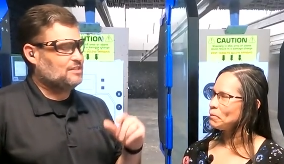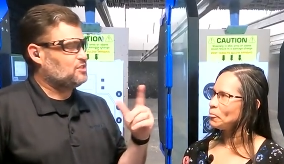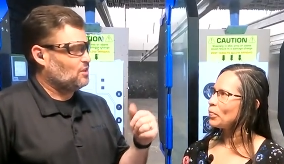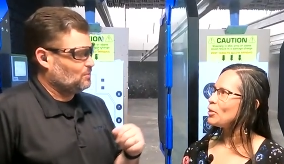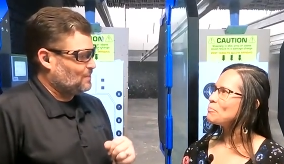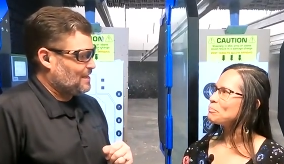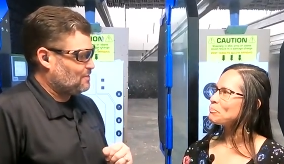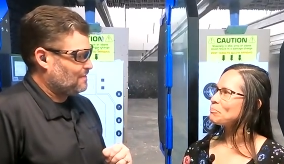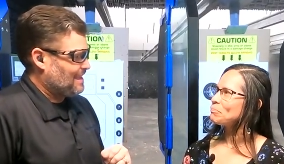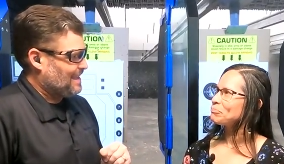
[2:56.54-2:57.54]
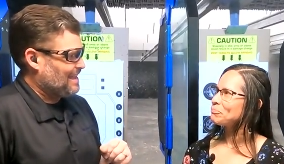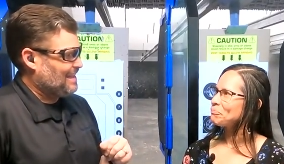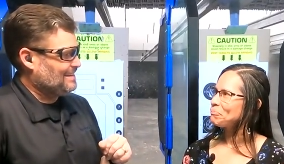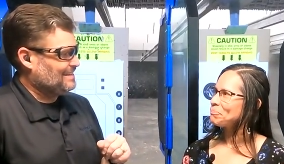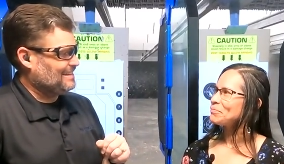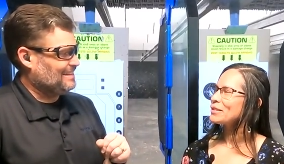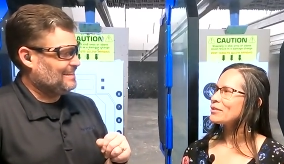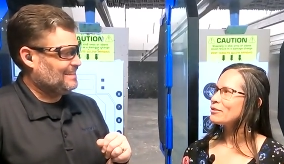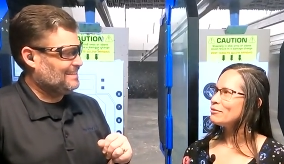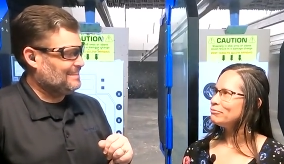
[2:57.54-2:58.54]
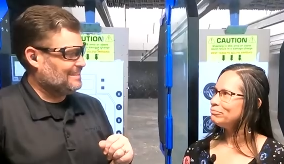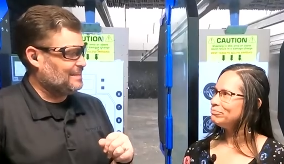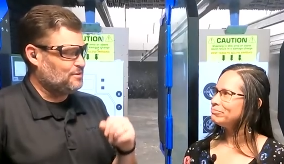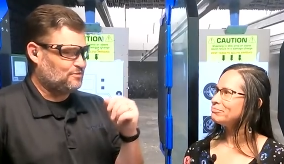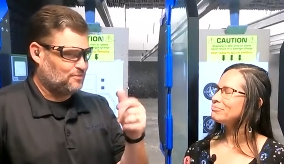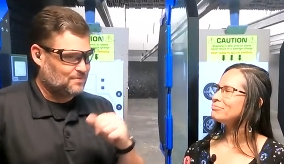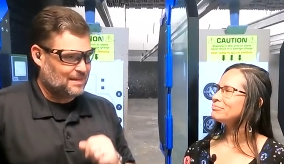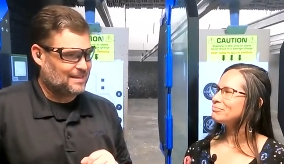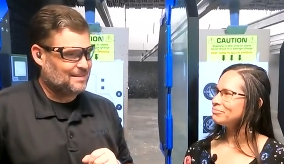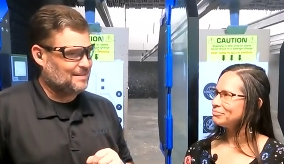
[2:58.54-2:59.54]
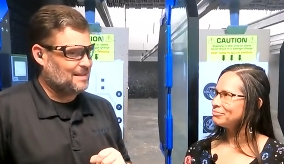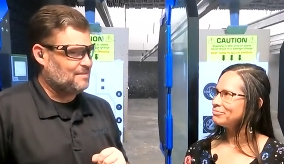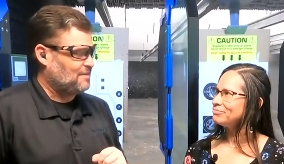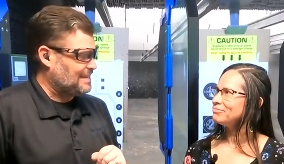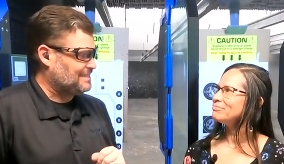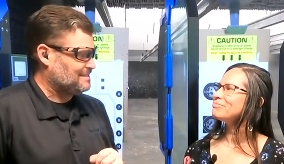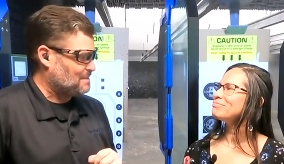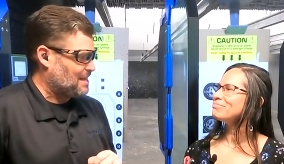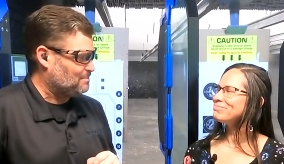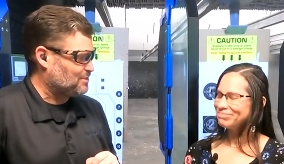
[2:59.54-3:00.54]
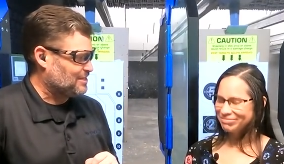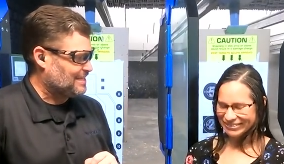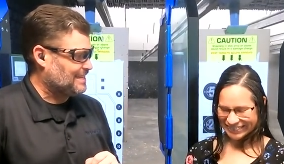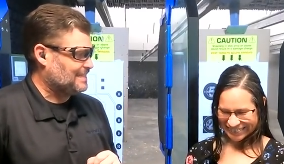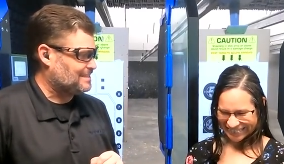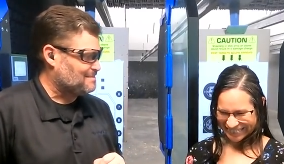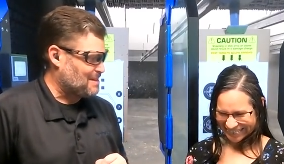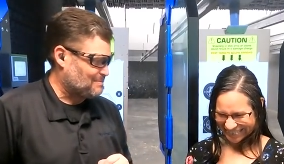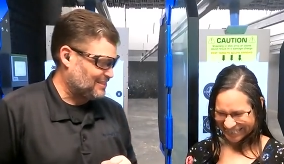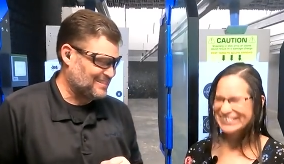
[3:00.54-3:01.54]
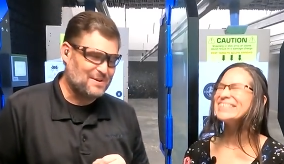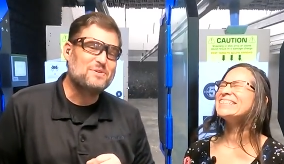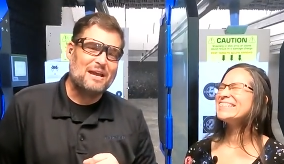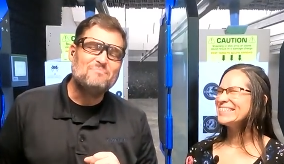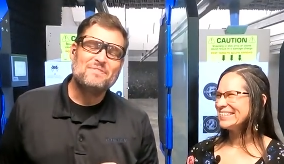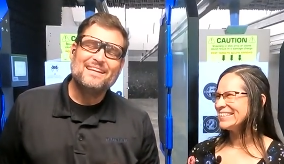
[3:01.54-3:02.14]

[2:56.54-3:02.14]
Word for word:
Speaker 1: consult with and uh, give uh, advice to moms and then catch their babies. Okay.